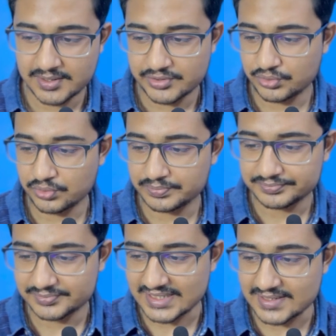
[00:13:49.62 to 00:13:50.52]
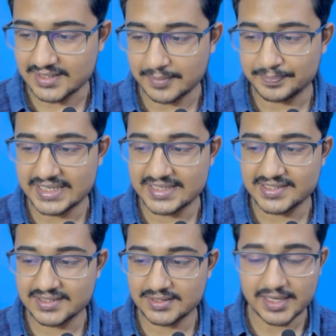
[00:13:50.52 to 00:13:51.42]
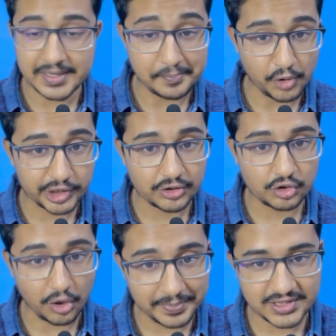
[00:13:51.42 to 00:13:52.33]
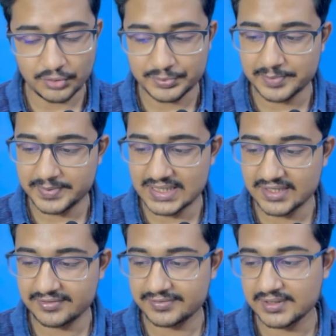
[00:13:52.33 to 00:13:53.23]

So this completes the important topics of the PDF.